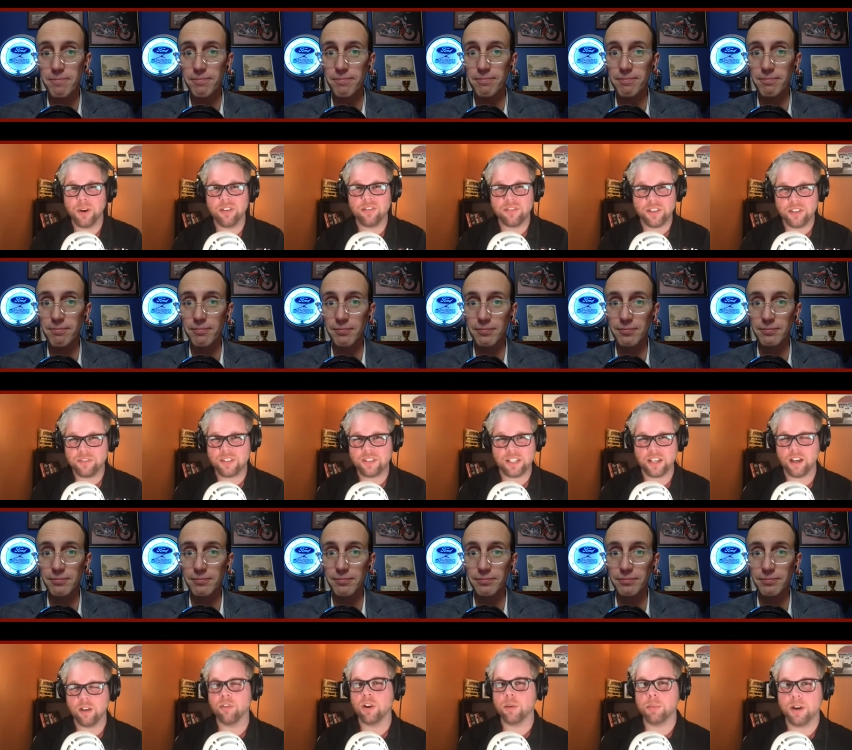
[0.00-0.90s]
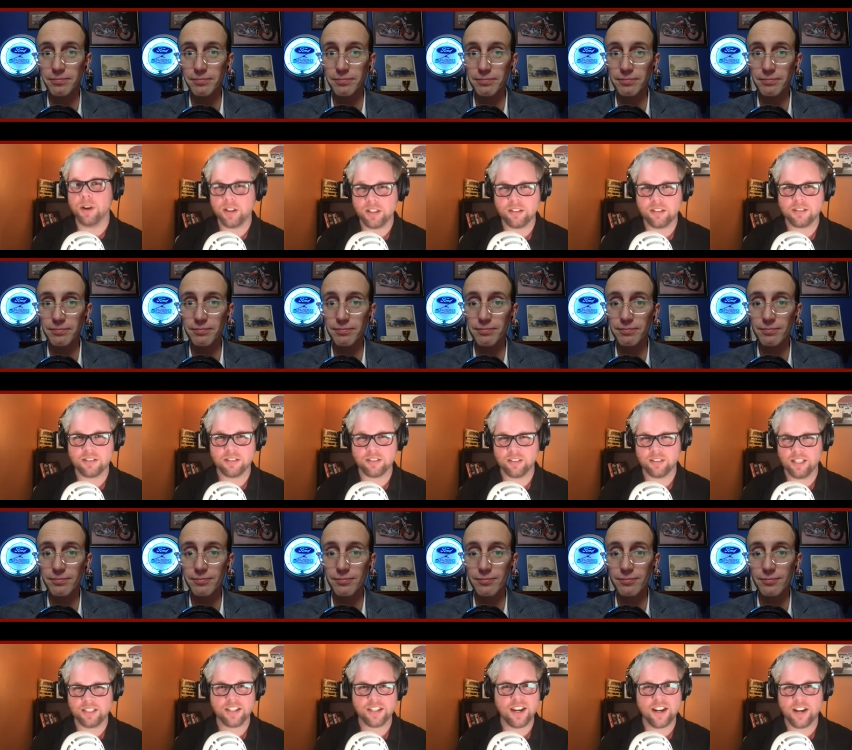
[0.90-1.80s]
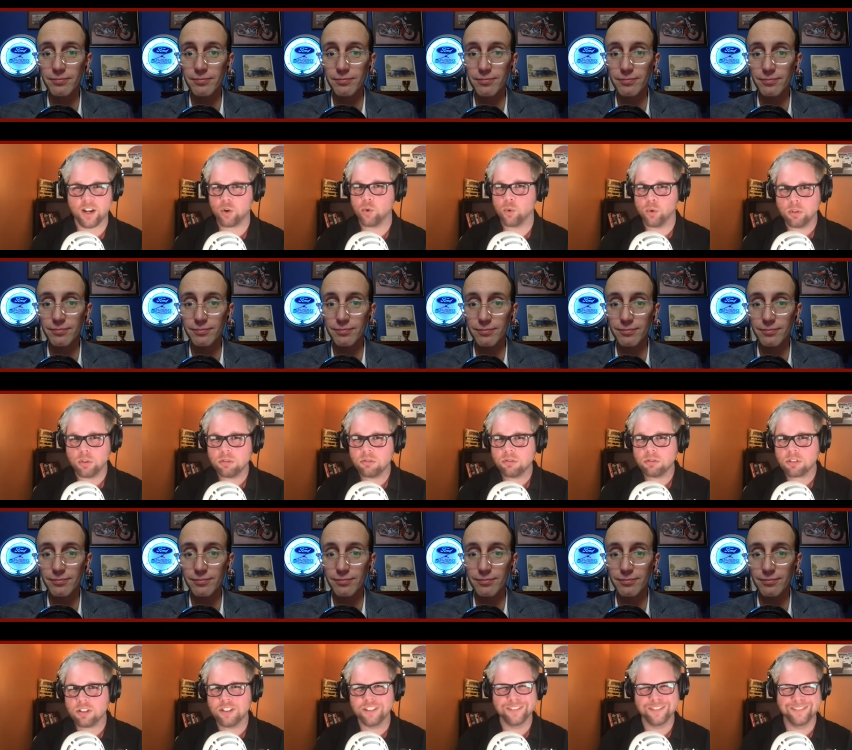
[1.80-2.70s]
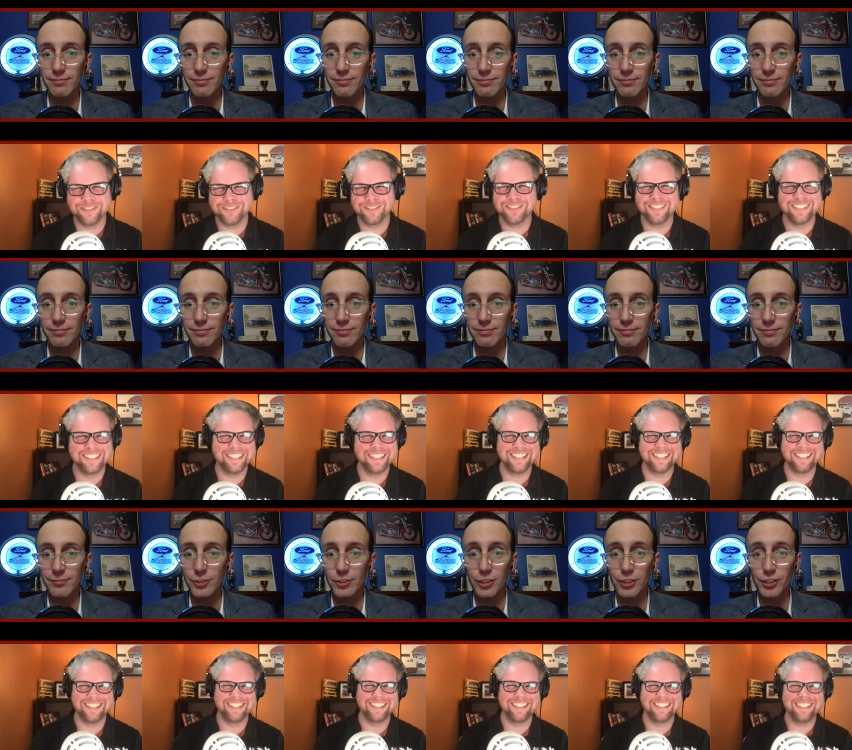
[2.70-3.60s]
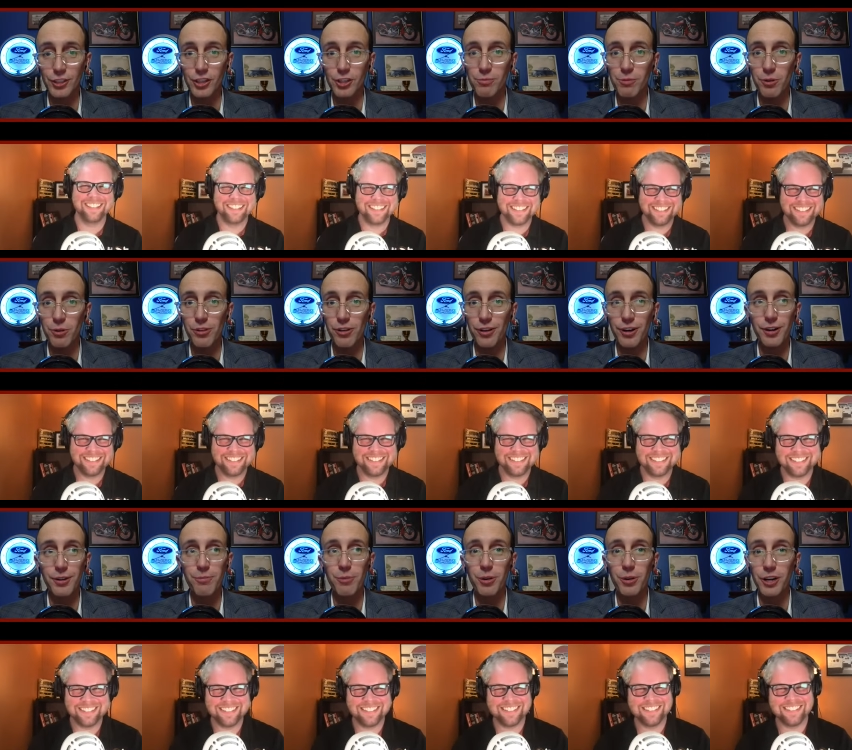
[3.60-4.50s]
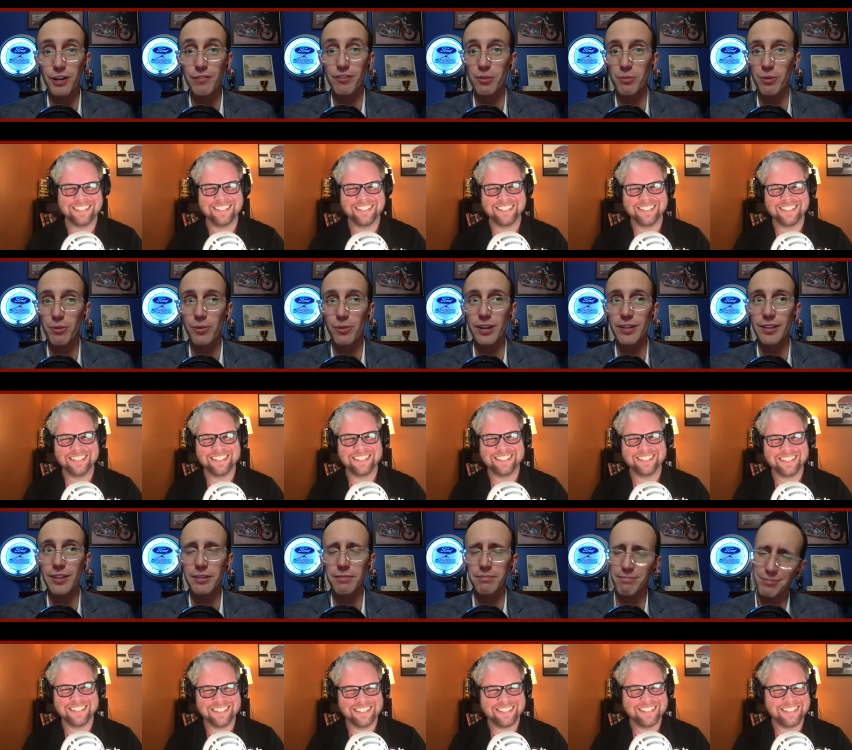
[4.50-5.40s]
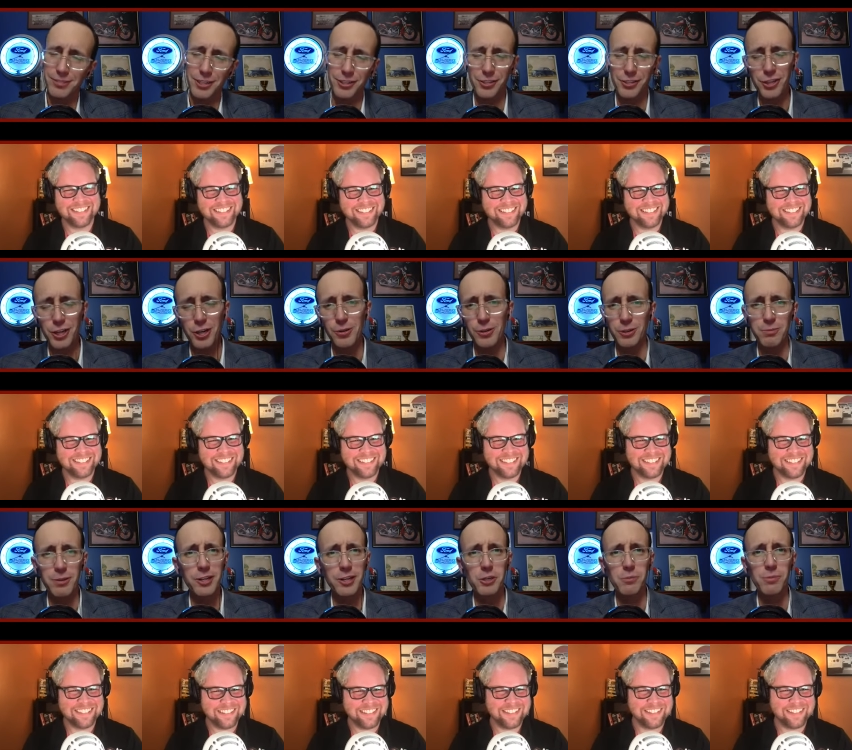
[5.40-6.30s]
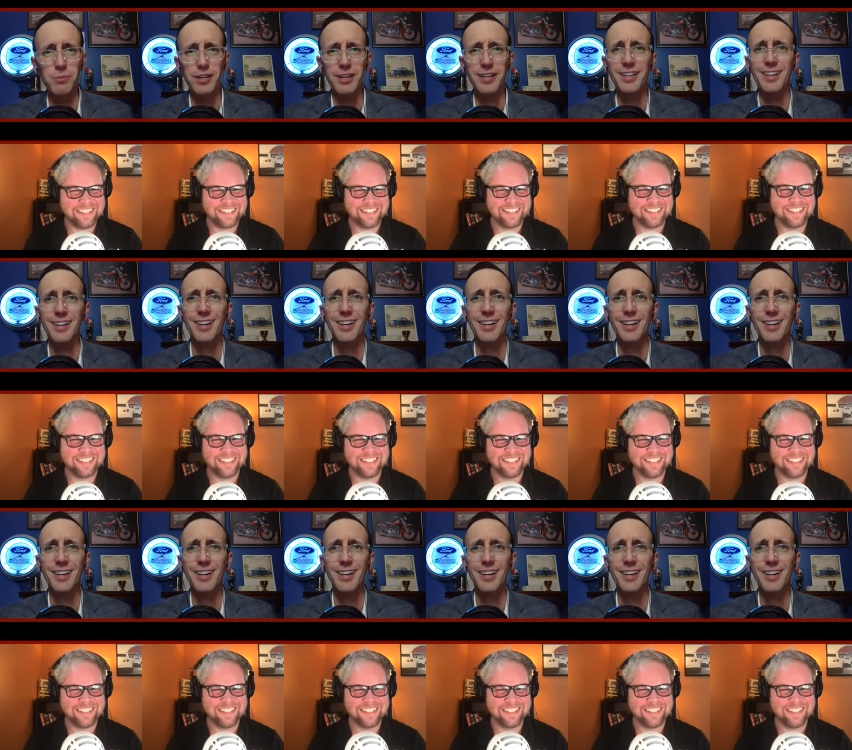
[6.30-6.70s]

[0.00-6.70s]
Speaker 1: one fifty. Everybody, so that's kind of cool. Just a smoother and
Speaker 2: more comfortable one that doesn't tow as much, but